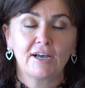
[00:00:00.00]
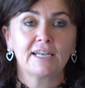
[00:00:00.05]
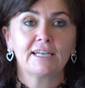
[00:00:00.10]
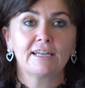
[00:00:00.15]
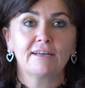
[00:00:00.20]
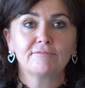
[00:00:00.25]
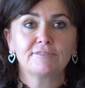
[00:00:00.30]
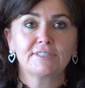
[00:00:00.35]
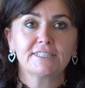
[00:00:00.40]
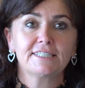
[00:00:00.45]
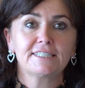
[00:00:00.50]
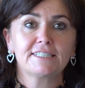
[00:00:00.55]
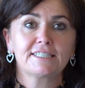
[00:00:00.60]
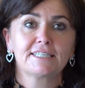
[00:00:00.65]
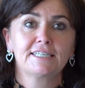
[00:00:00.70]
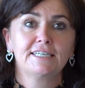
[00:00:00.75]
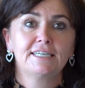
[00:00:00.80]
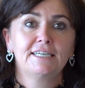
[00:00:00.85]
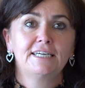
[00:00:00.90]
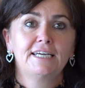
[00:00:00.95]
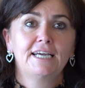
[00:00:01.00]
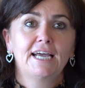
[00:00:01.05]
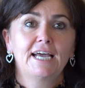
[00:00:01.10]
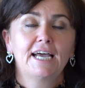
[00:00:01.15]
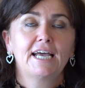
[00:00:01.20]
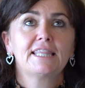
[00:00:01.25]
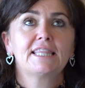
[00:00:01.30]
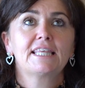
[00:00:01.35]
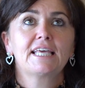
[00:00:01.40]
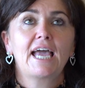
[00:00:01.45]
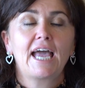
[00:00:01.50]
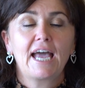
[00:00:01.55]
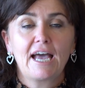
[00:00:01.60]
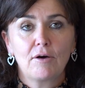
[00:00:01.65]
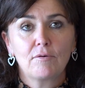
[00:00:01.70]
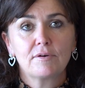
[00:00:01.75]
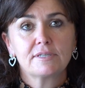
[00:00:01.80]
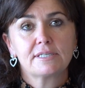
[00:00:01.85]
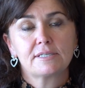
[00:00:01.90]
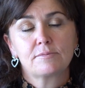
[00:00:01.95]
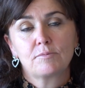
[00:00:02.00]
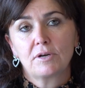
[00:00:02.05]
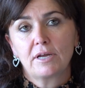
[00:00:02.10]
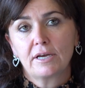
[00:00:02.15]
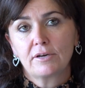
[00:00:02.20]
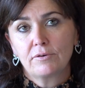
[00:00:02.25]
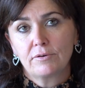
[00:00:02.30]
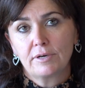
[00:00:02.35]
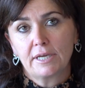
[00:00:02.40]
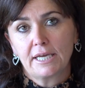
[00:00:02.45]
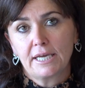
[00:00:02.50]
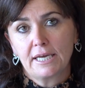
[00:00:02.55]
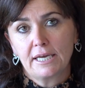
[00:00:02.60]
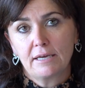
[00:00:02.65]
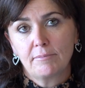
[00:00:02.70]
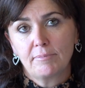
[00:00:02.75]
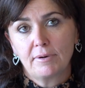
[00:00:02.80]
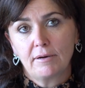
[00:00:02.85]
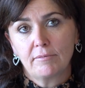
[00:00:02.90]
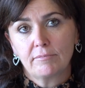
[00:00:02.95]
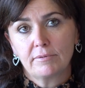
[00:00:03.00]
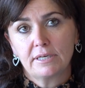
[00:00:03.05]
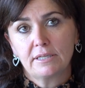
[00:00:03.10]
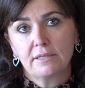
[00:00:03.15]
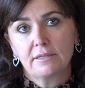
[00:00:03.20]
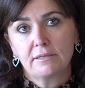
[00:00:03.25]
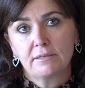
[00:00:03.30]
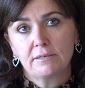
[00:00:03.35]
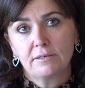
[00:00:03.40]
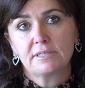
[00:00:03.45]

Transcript: I loved it. The hours is what I couldn't keep up with.